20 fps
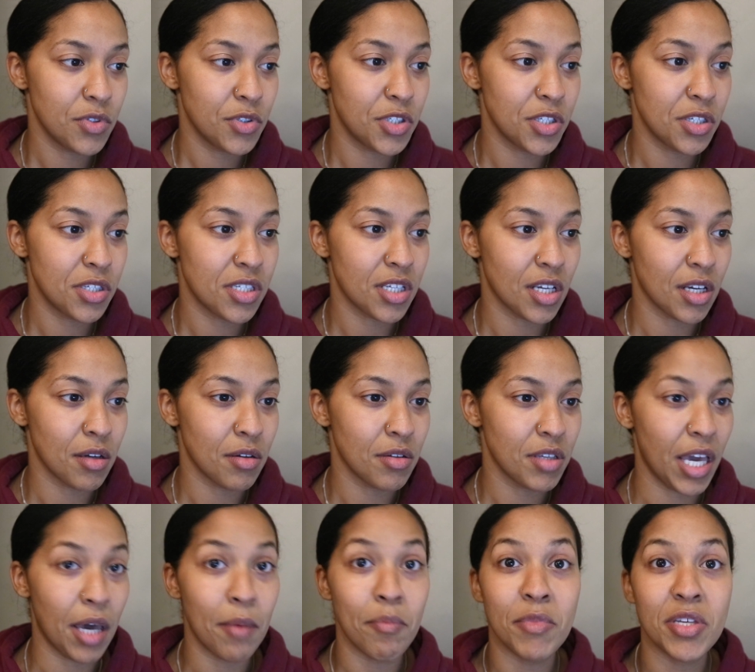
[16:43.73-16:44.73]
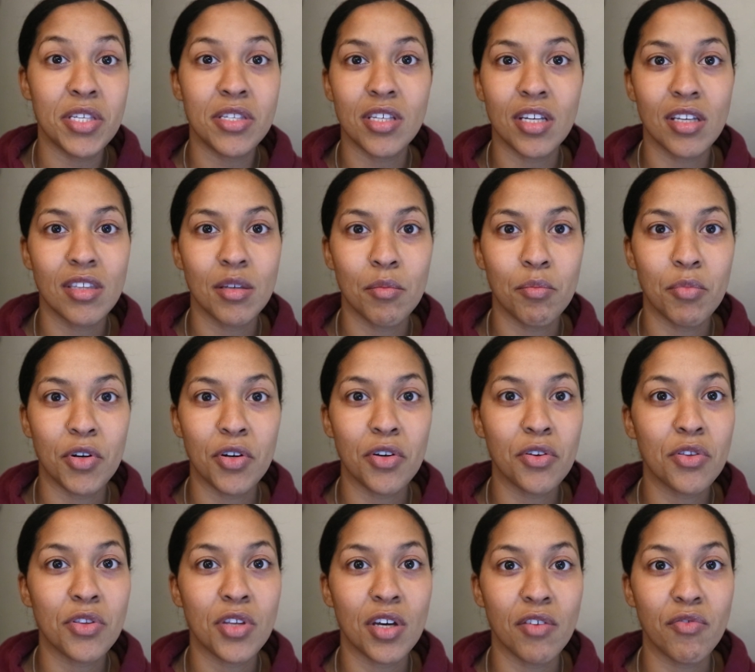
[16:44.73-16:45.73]
just missing the
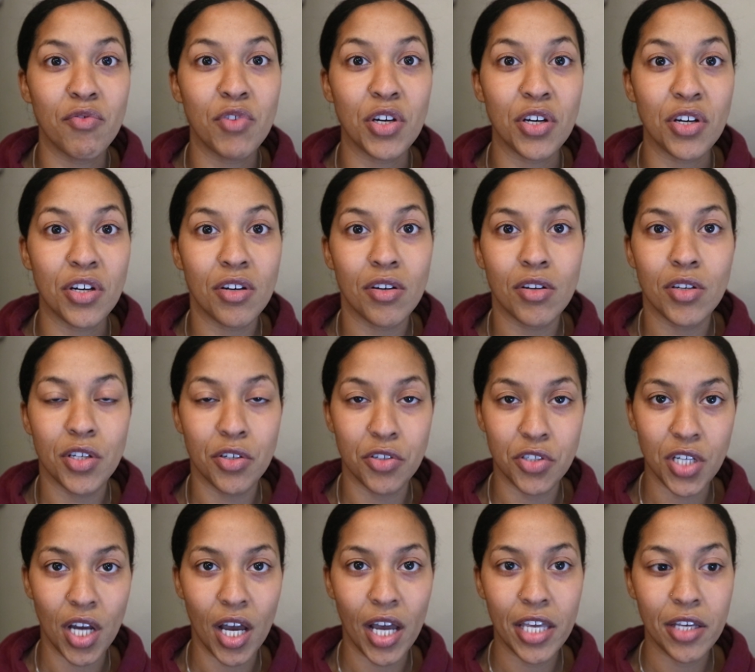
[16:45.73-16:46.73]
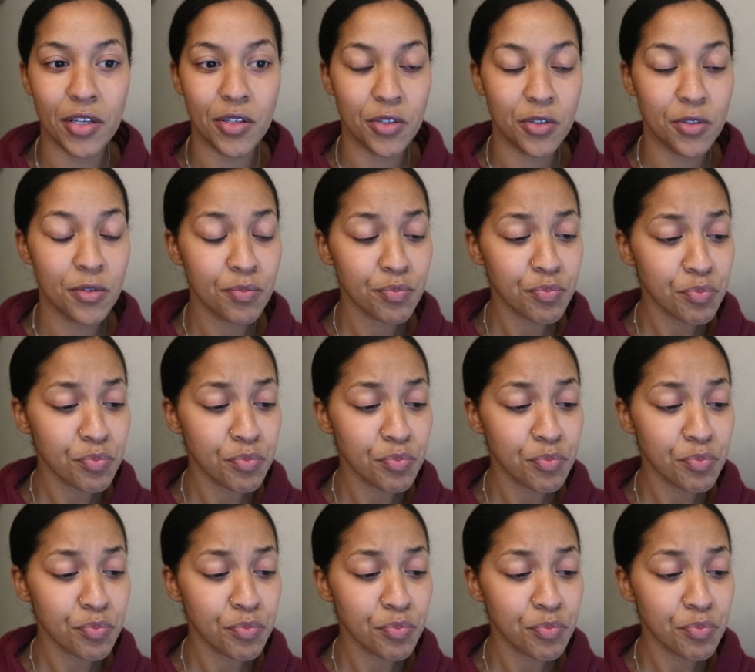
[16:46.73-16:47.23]
birth of your child.